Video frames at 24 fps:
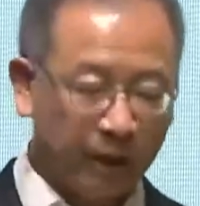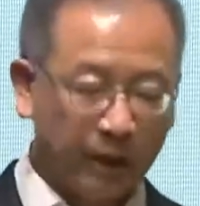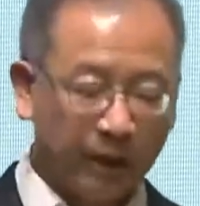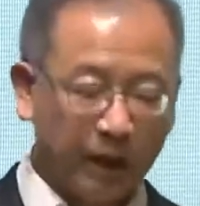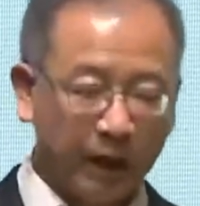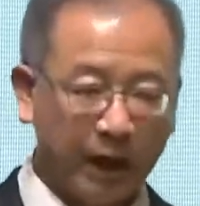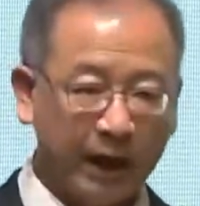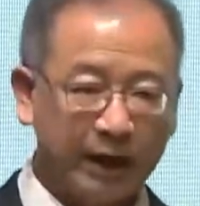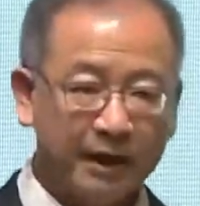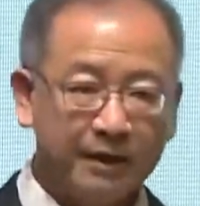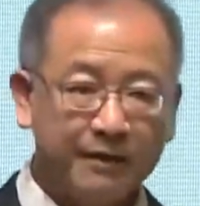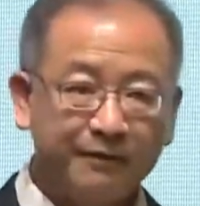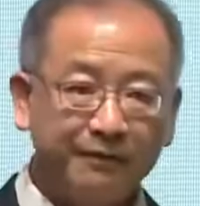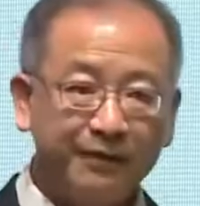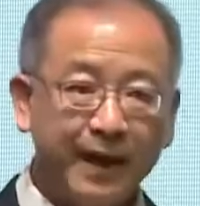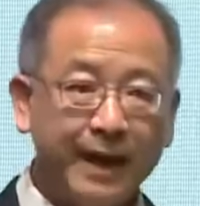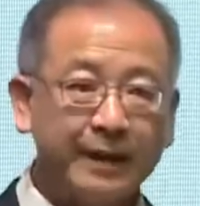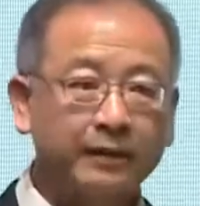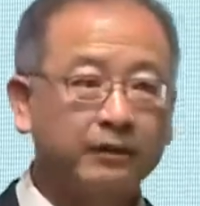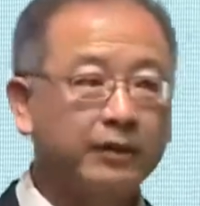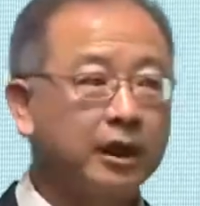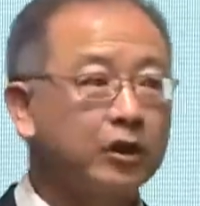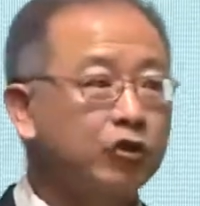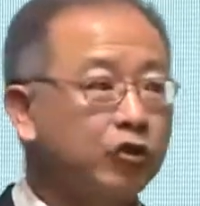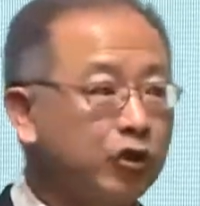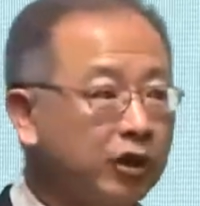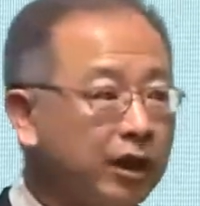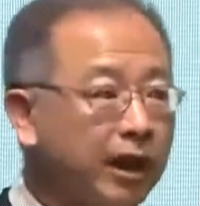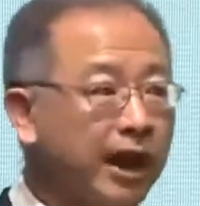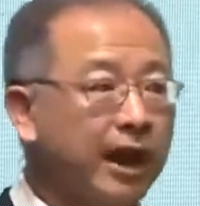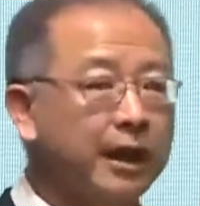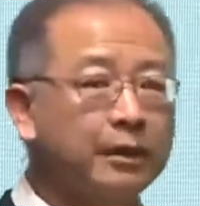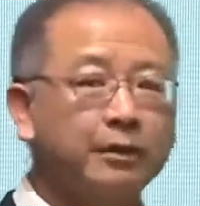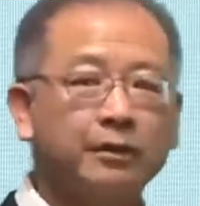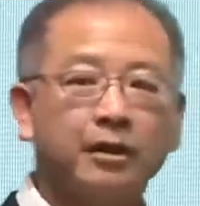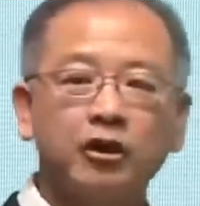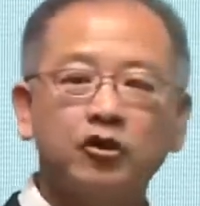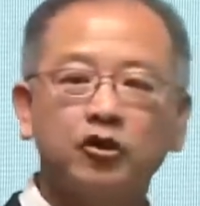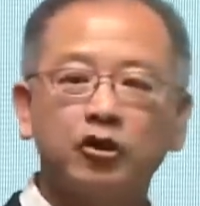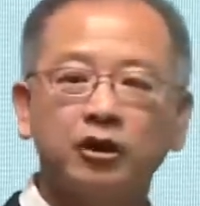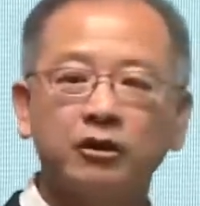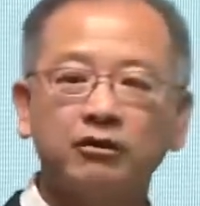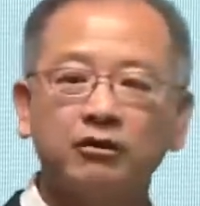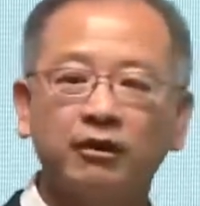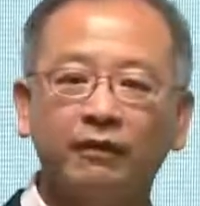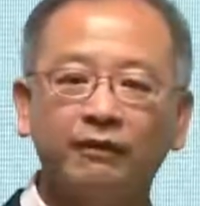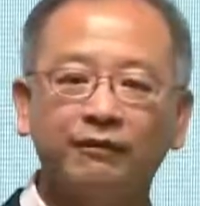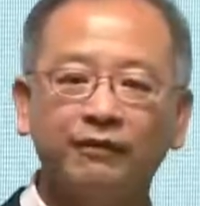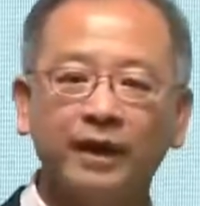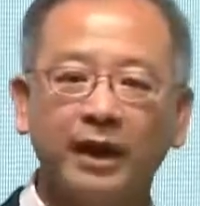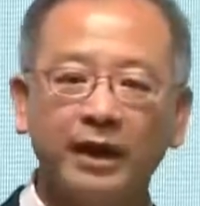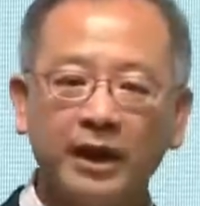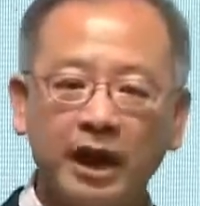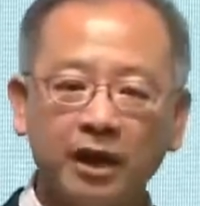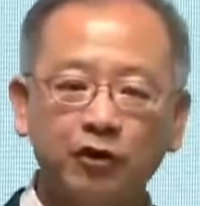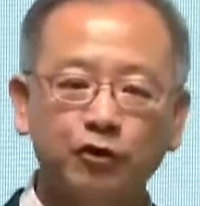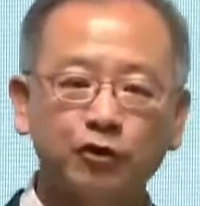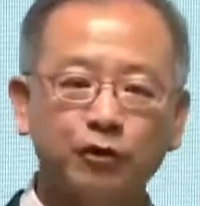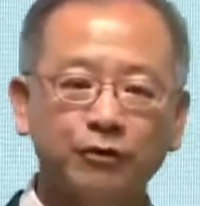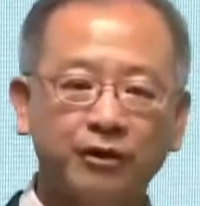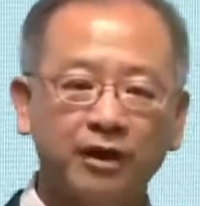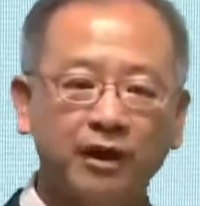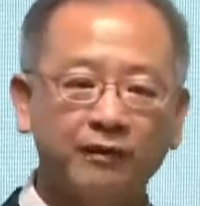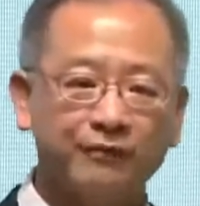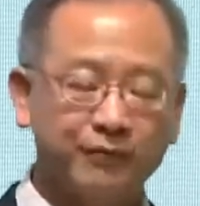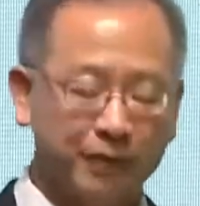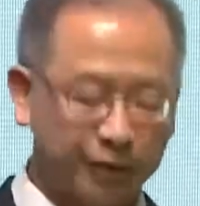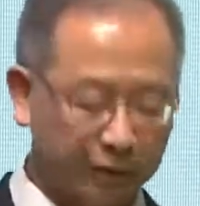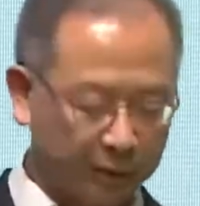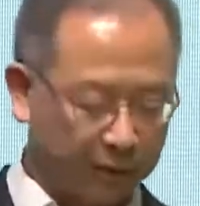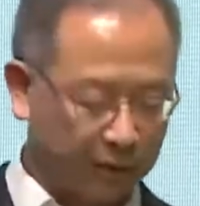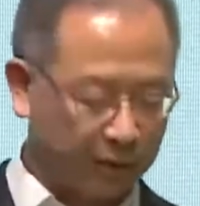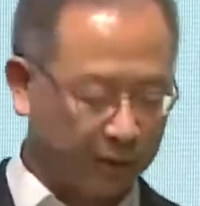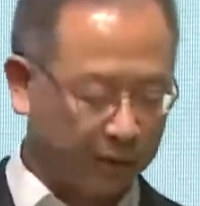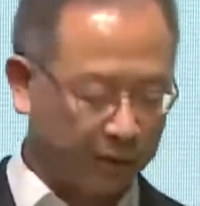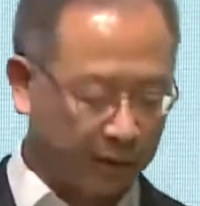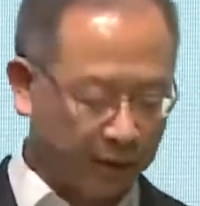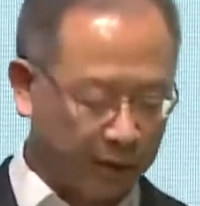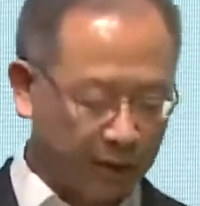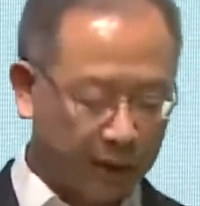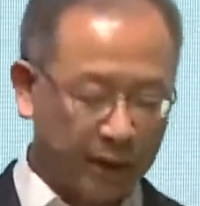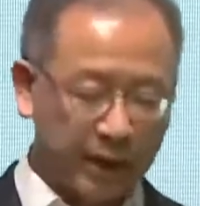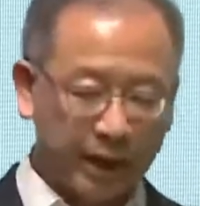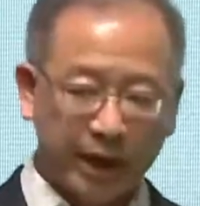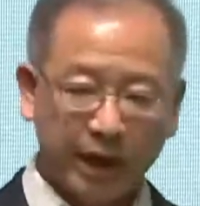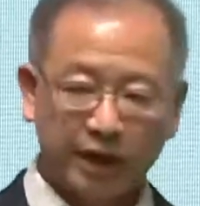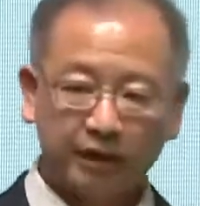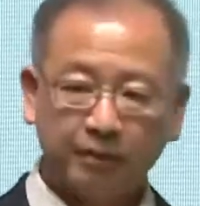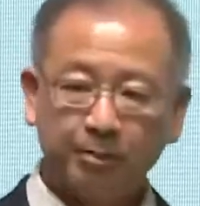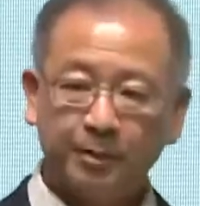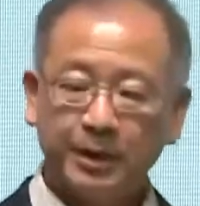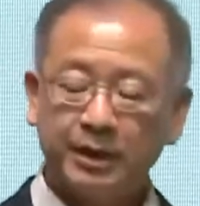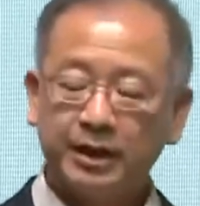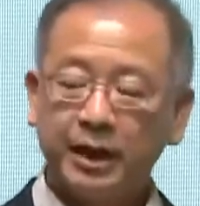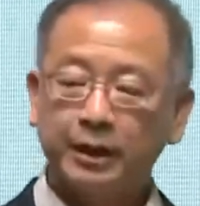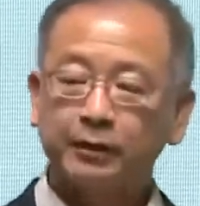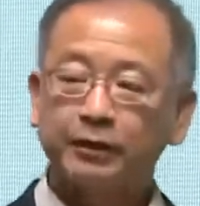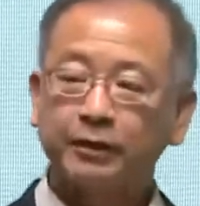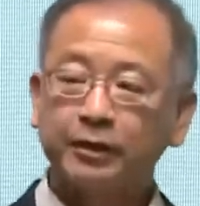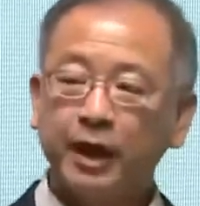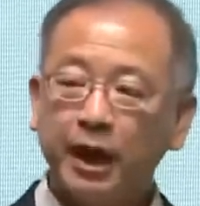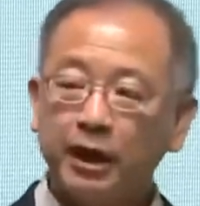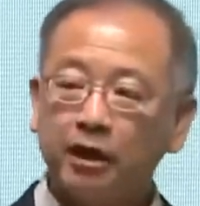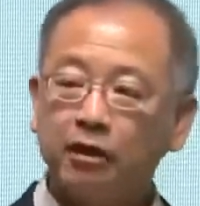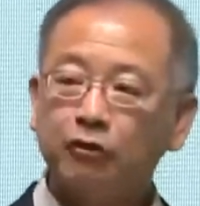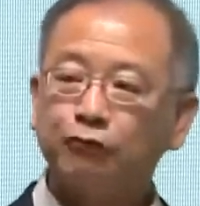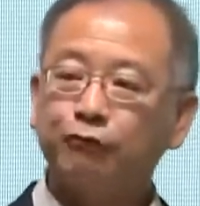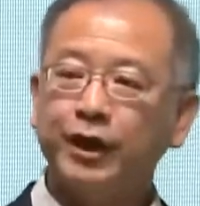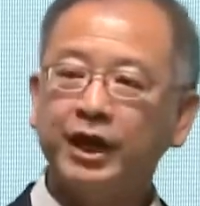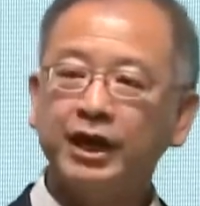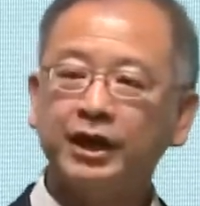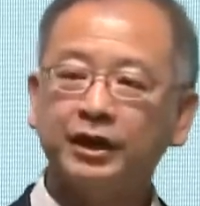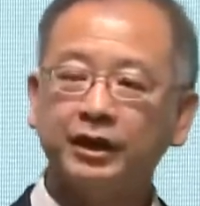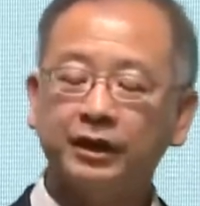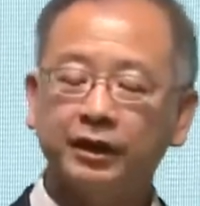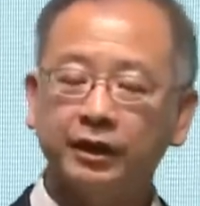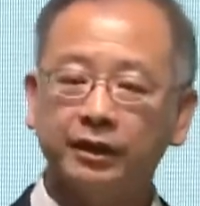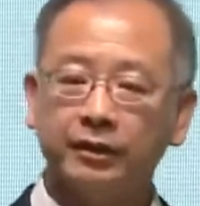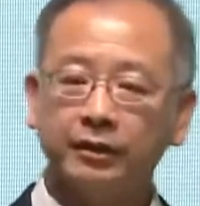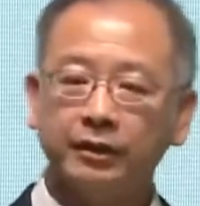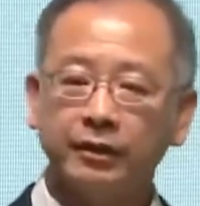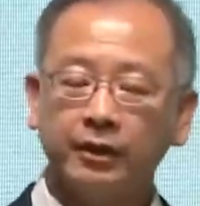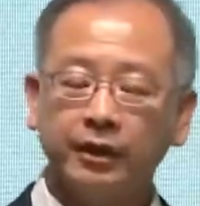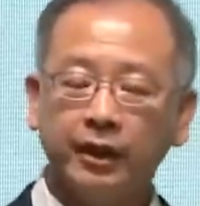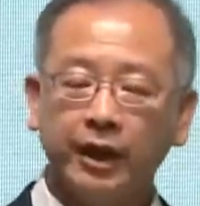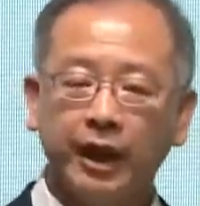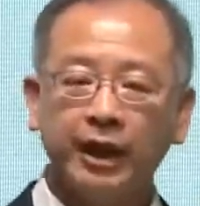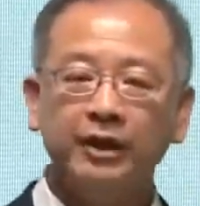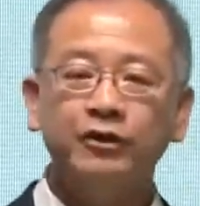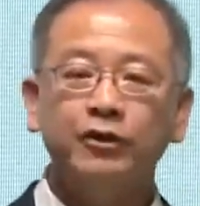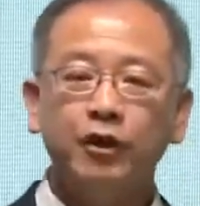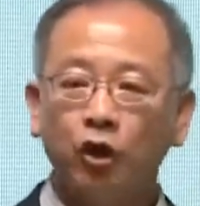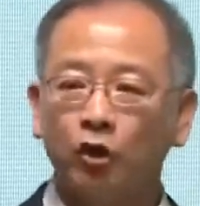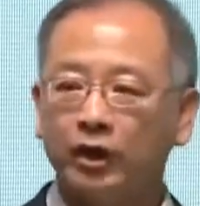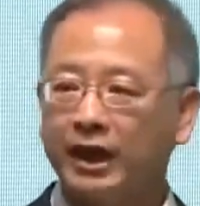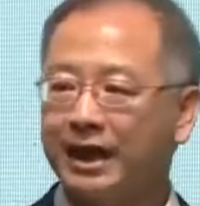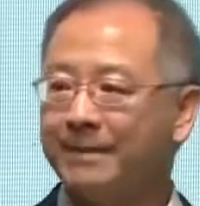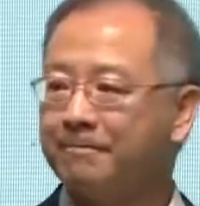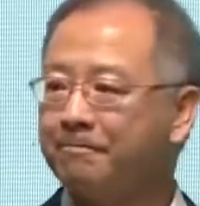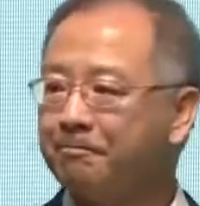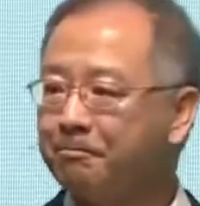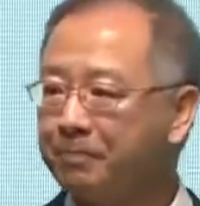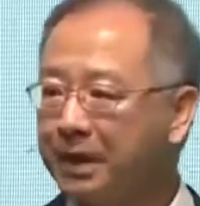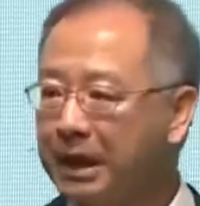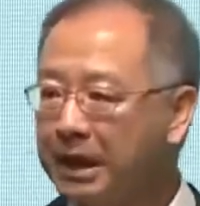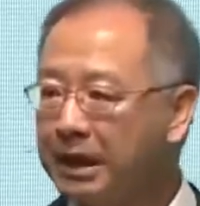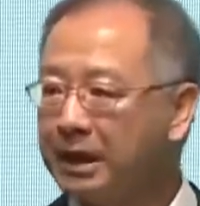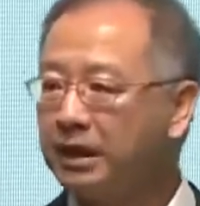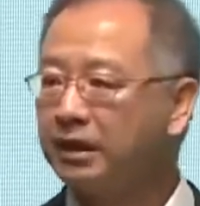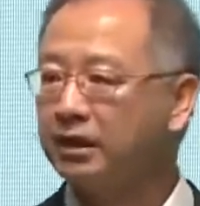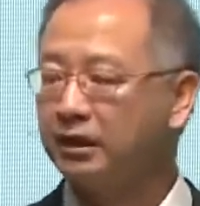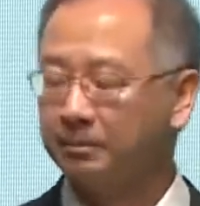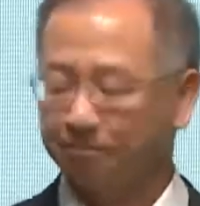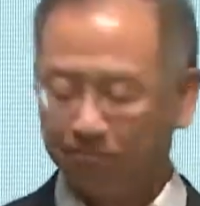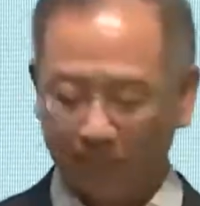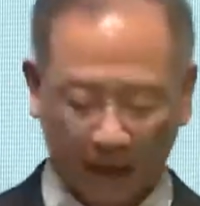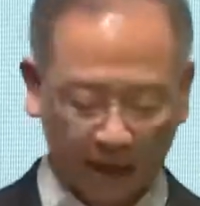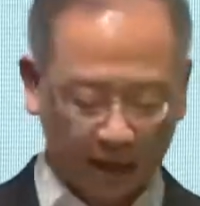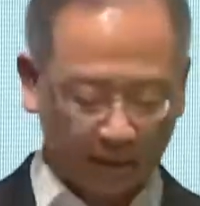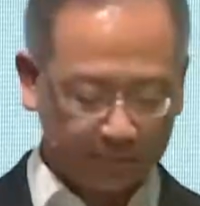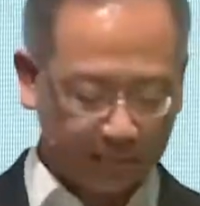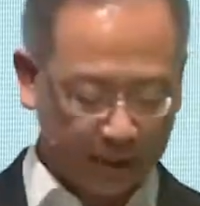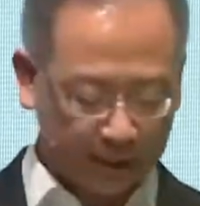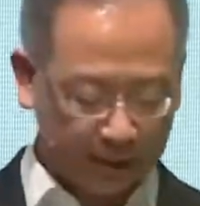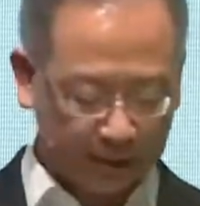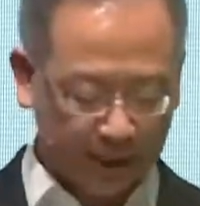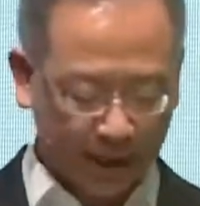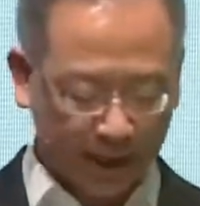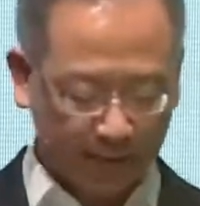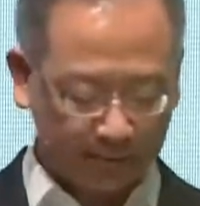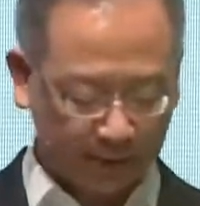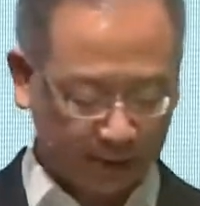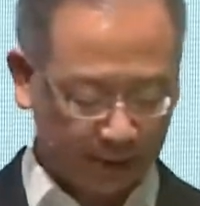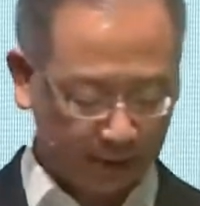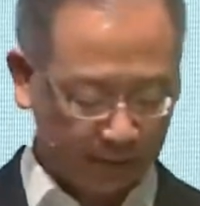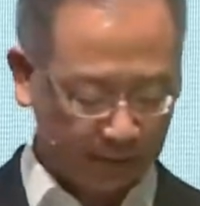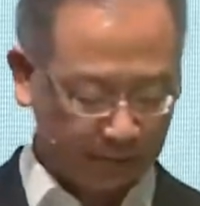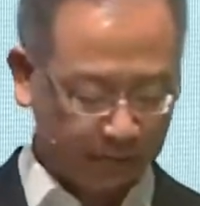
And in fact, digitalization of financial services has been accelerated and not impeded by the pandemic.